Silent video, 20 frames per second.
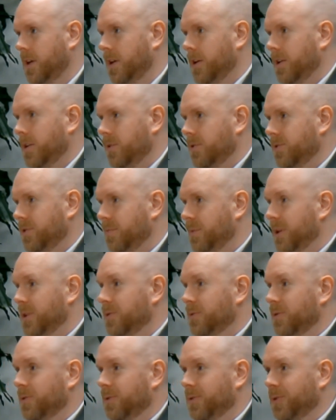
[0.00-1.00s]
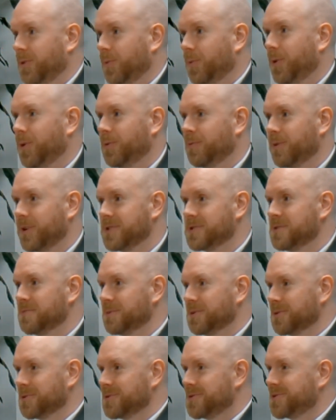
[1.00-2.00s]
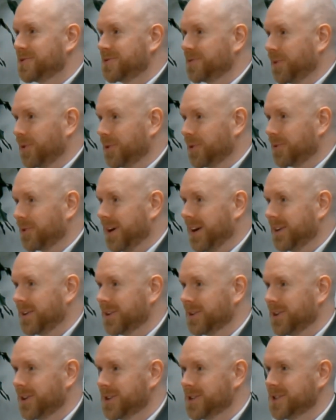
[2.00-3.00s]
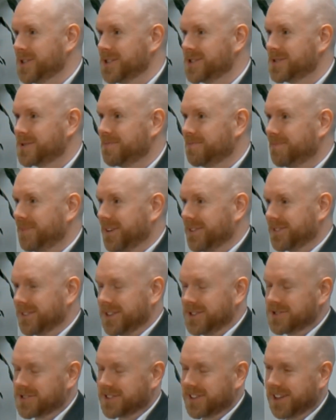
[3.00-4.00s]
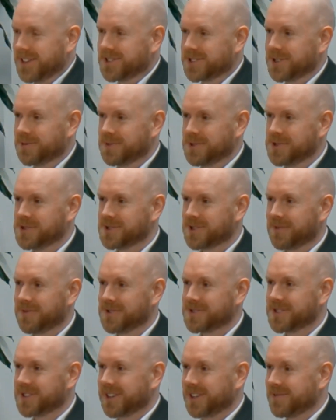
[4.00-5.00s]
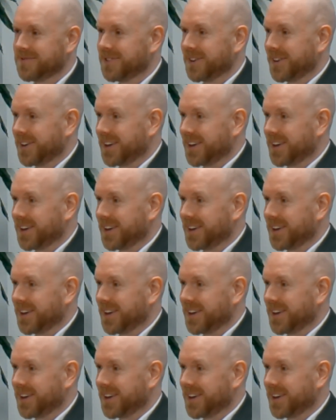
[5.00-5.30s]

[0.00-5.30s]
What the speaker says: So, the word reasonable is thrown around a lot in this piece of legislation, which is obviously very